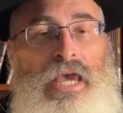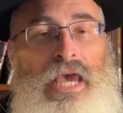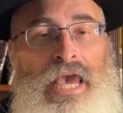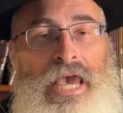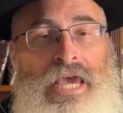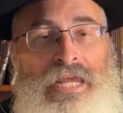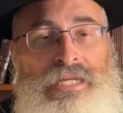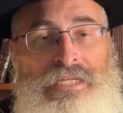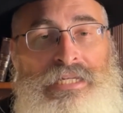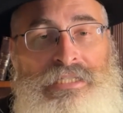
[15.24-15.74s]

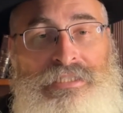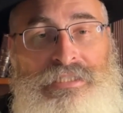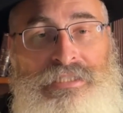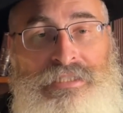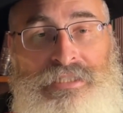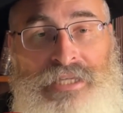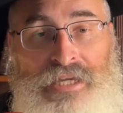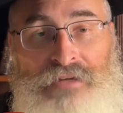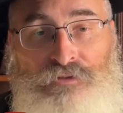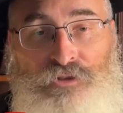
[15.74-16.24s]
And it is the
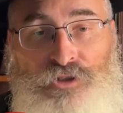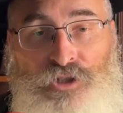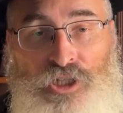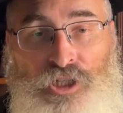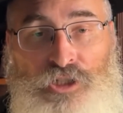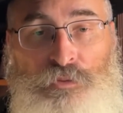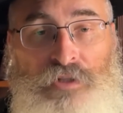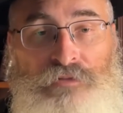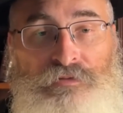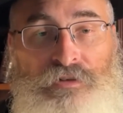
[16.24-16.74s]
day of
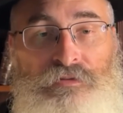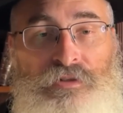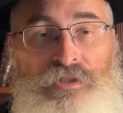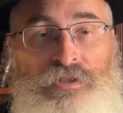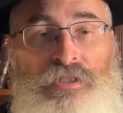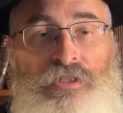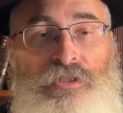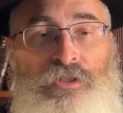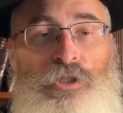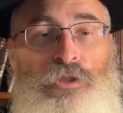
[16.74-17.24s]
judgment of every
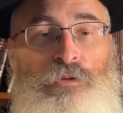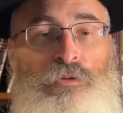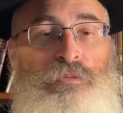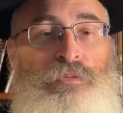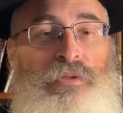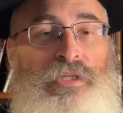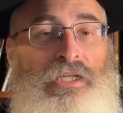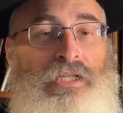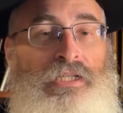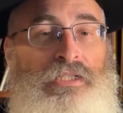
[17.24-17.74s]
single human being.